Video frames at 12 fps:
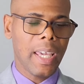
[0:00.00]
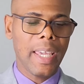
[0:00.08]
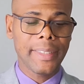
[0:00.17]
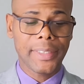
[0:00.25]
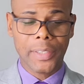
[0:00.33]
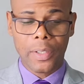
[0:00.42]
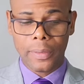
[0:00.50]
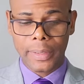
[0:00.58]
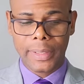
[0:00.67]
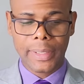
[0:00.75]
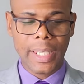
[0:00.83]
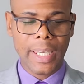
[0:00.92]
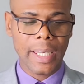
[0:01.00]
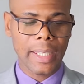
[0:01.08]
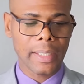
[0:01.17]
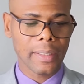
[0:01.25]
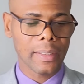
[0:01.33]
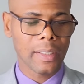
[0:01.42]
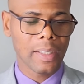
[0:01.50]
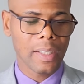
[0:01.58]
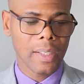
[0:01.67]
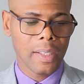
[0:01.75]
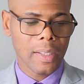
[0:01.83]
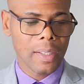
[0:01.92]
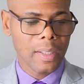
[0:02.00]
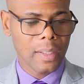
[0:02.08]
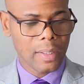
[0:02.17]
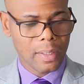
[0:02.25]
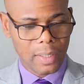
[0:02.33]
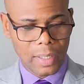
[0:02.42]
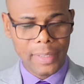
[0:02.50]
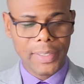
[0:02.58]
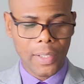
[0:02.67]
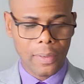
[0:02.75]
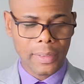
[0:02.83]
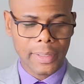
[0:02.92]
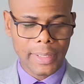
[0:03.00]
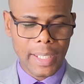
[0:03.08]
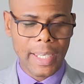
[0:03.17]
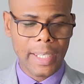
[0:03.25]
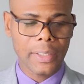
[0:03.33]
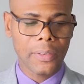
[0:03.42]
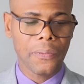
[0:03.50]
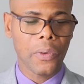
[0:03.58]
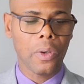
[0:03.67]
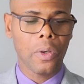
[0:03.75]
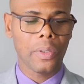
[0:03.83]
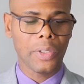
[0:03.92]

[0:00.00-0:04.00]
He is concerned for